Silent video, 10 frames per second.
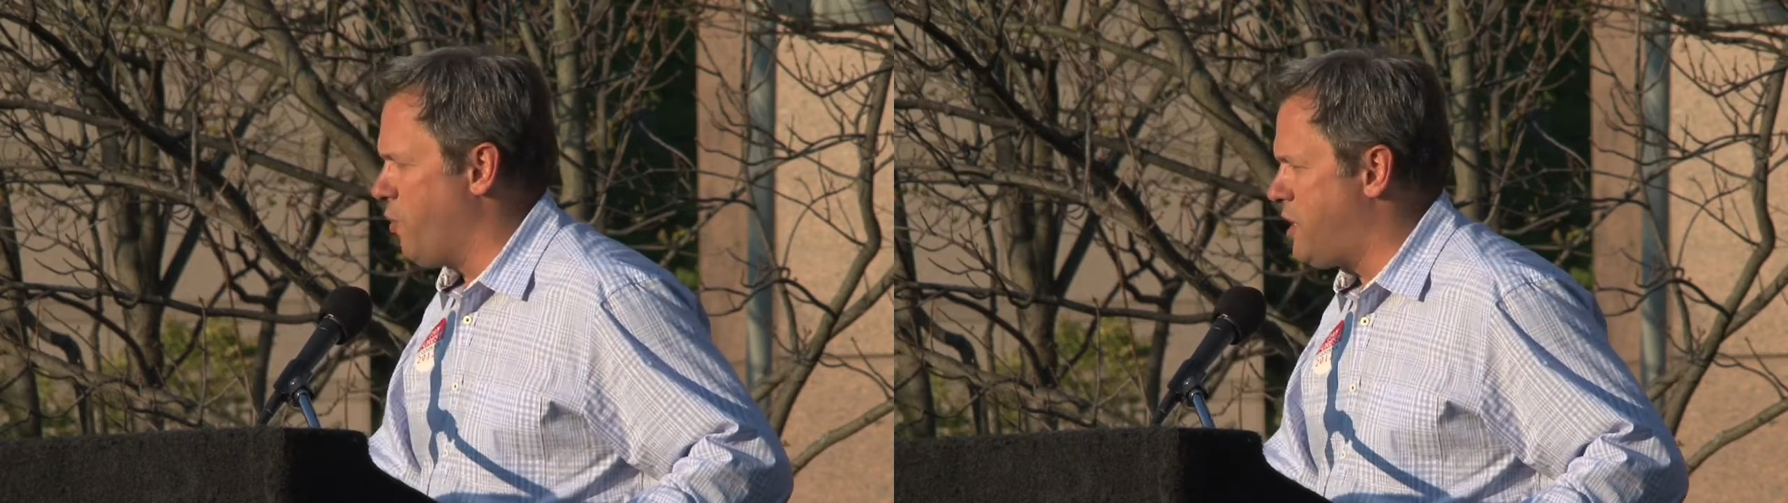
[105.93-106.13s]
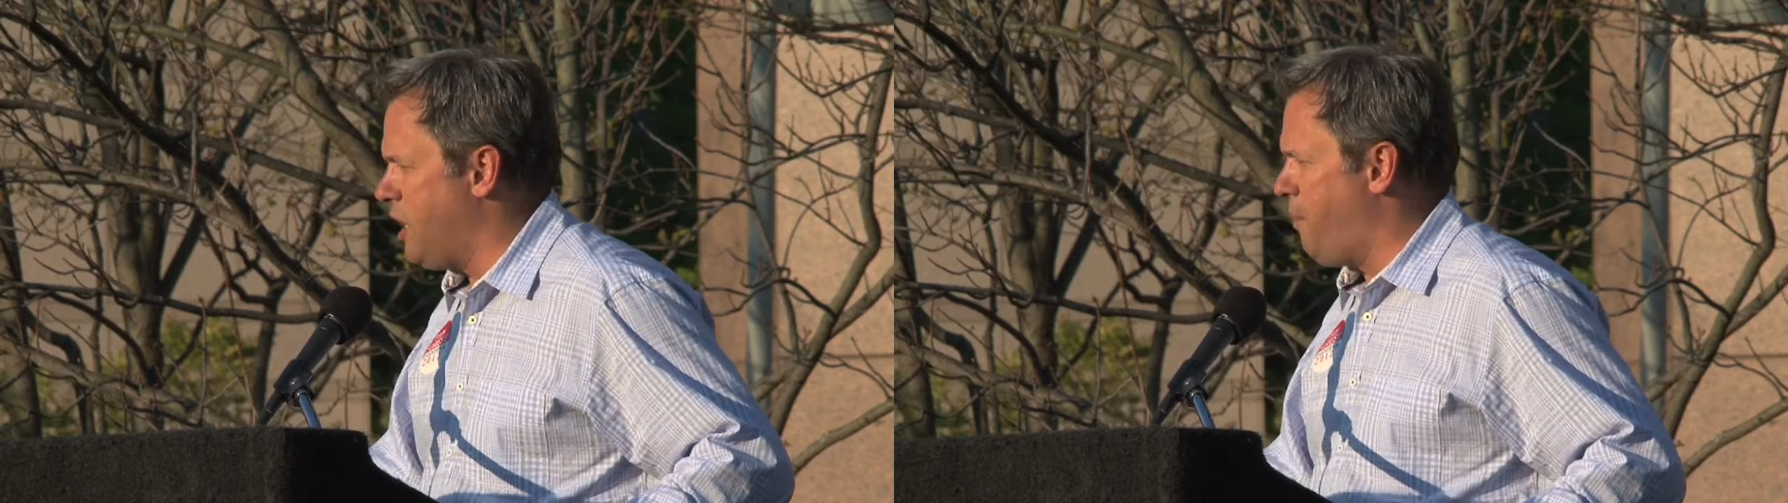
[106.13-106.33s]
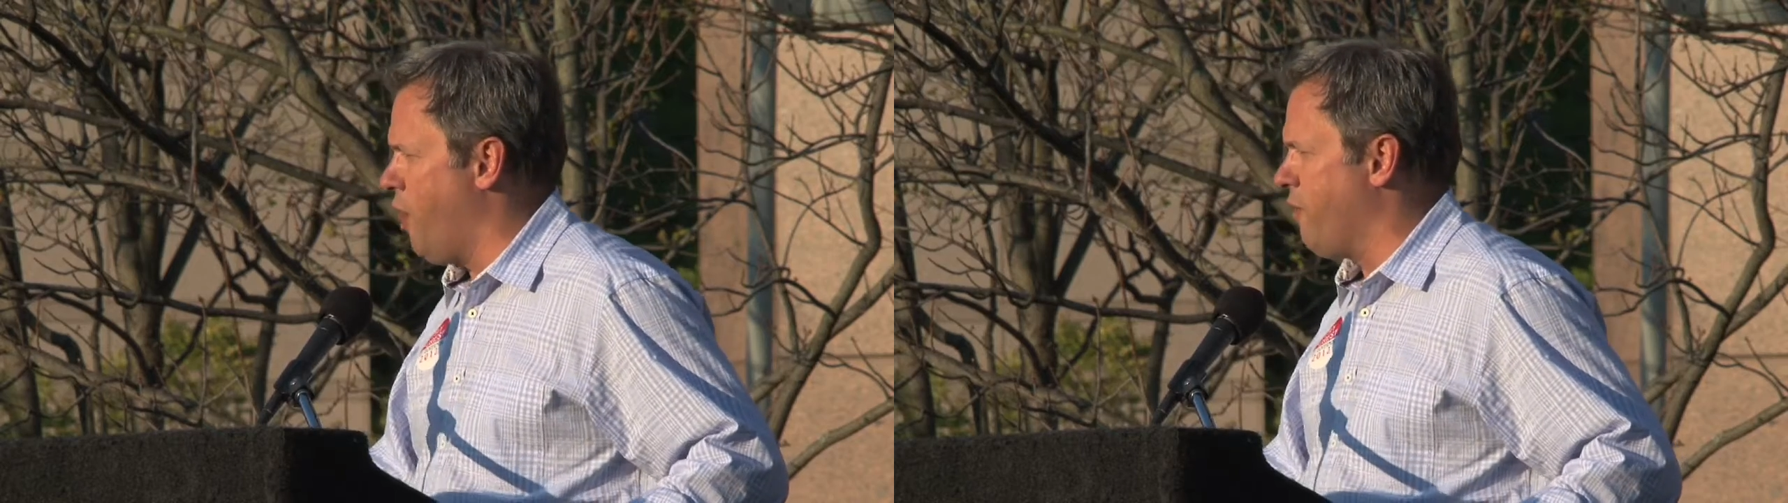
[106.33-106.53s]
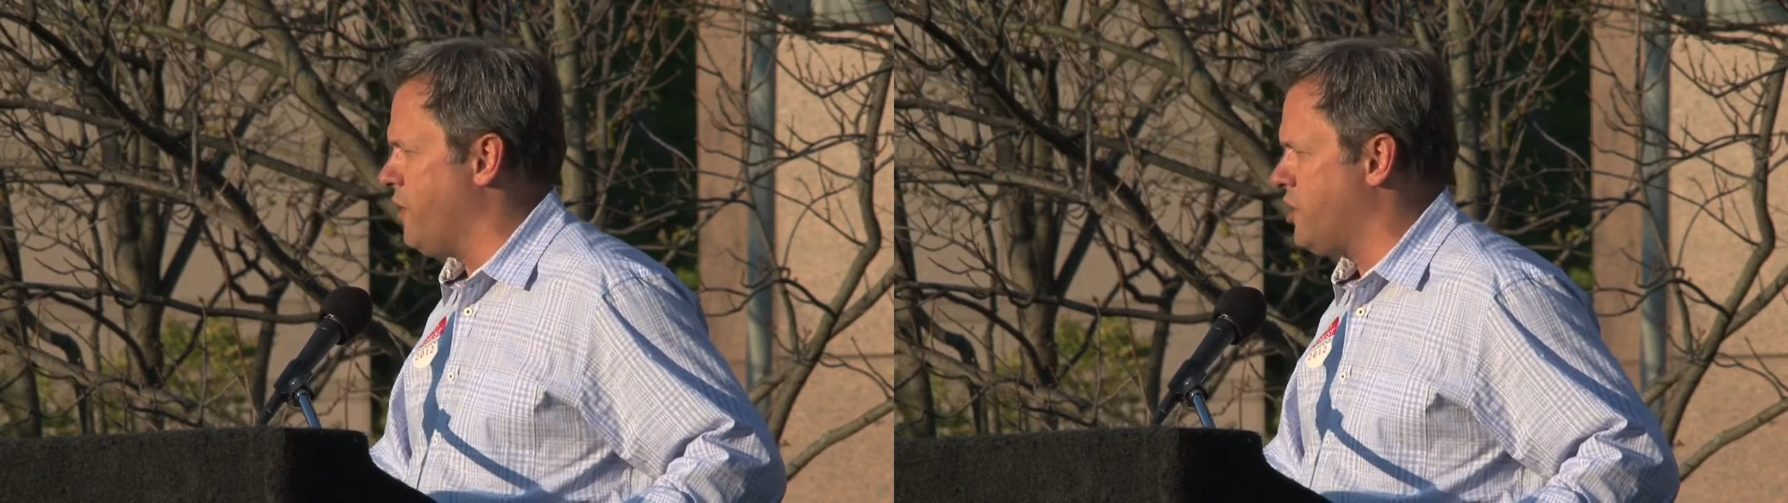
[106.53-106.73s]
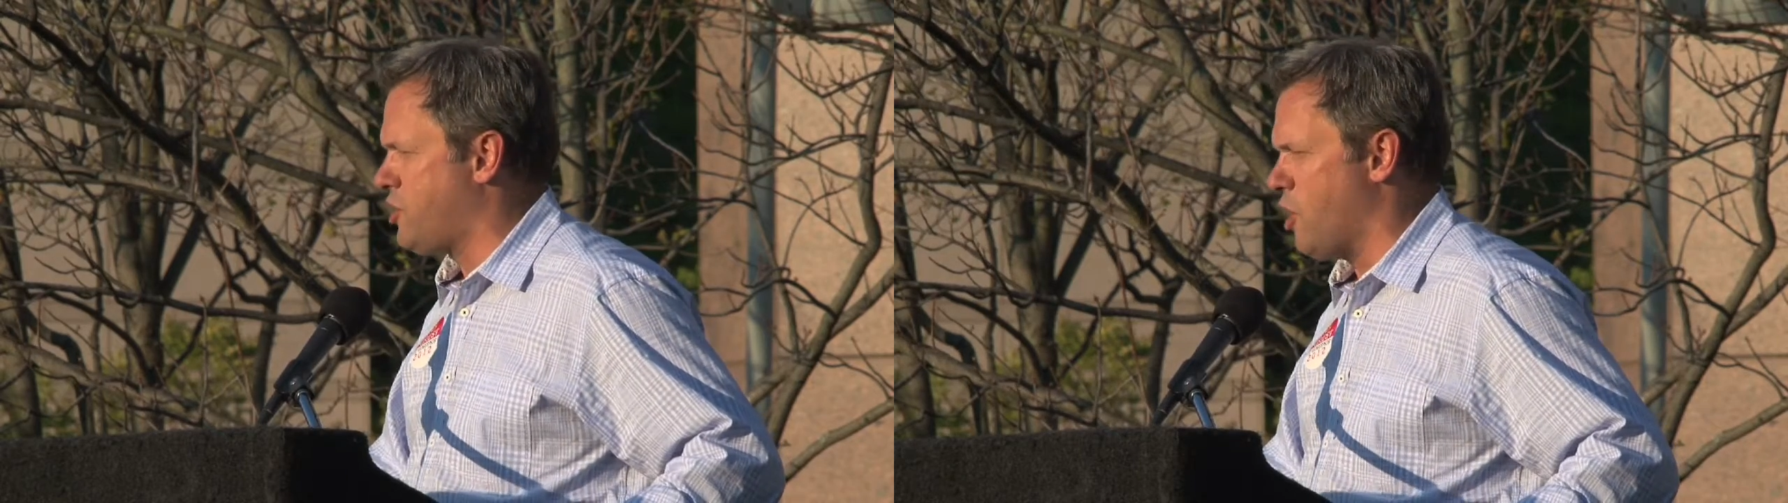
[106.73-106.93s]
we tip over
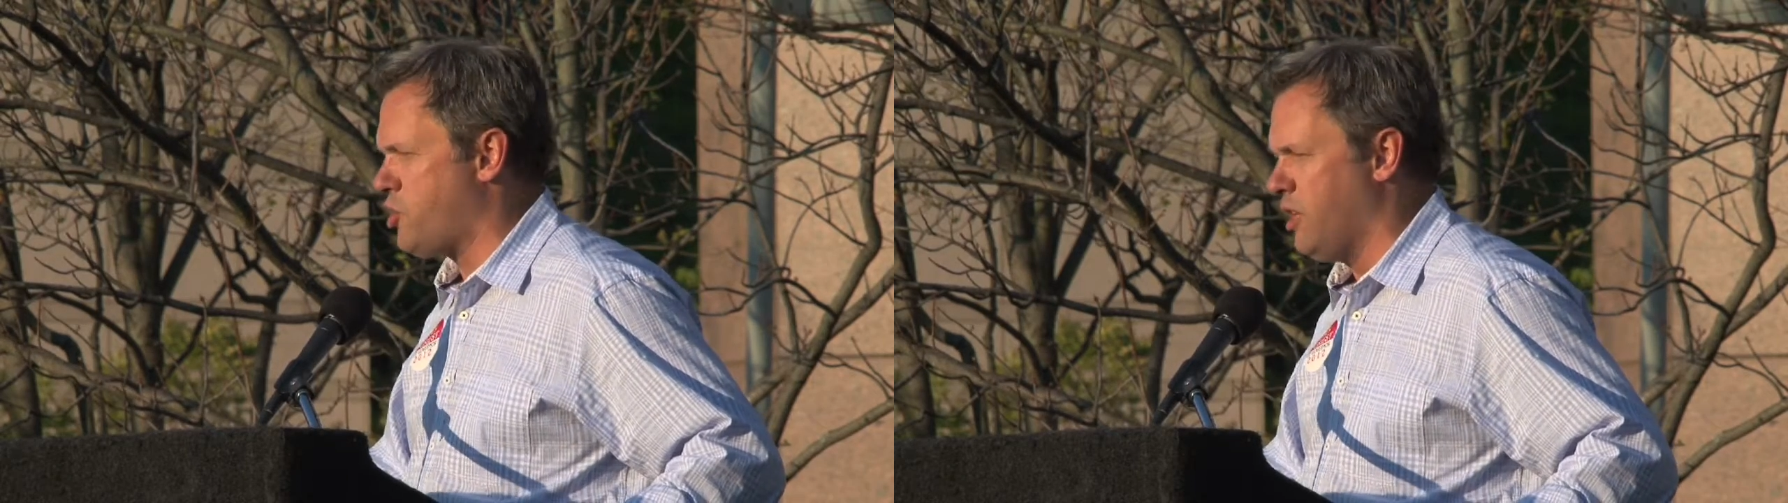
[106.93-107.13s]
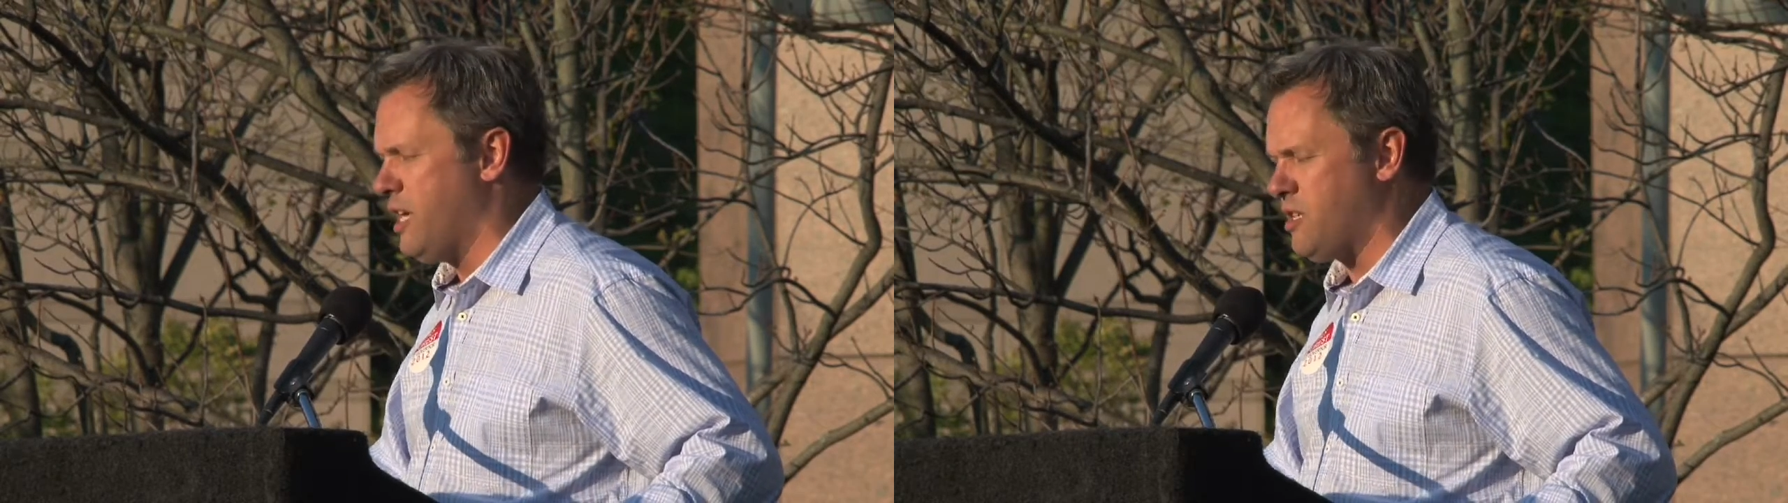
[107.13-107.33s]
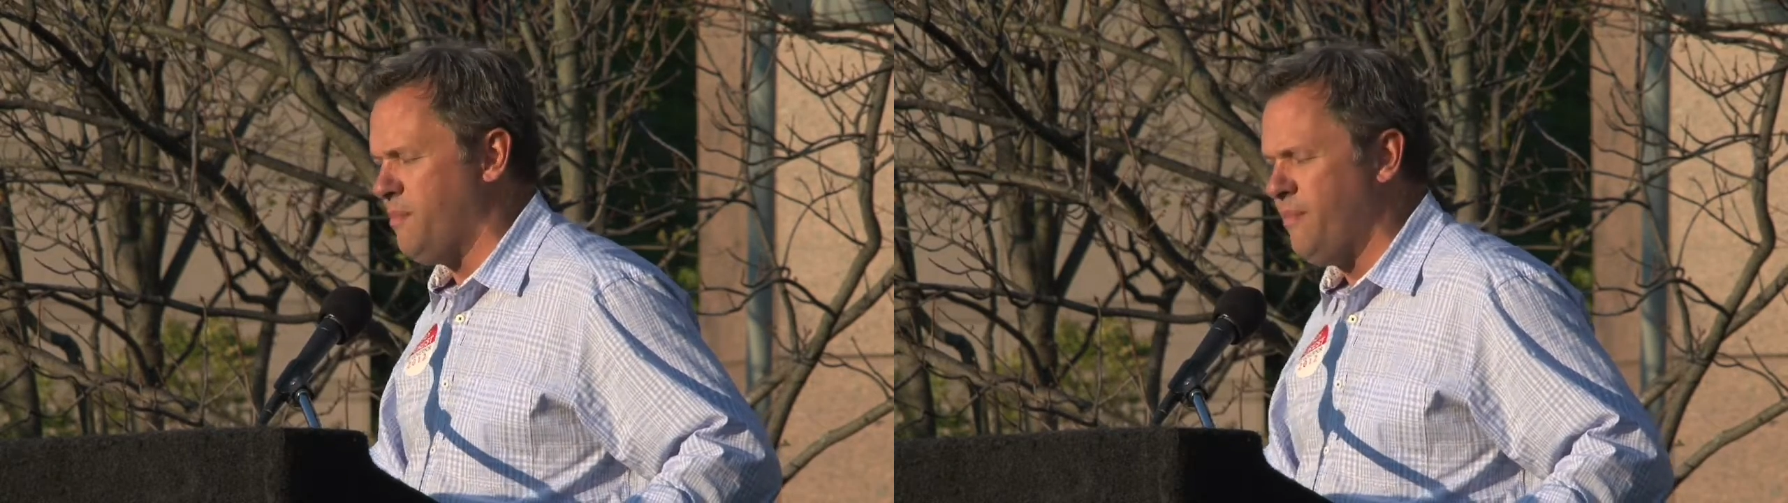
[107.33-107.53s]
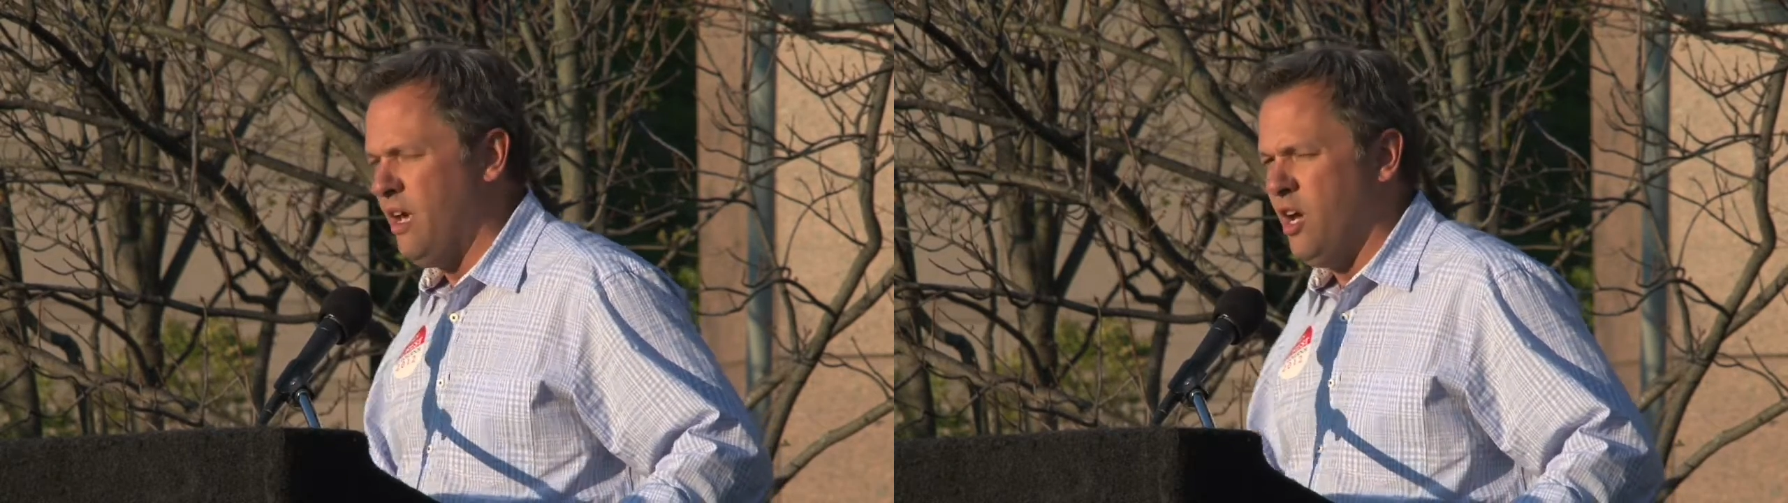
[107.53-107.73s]
into socialism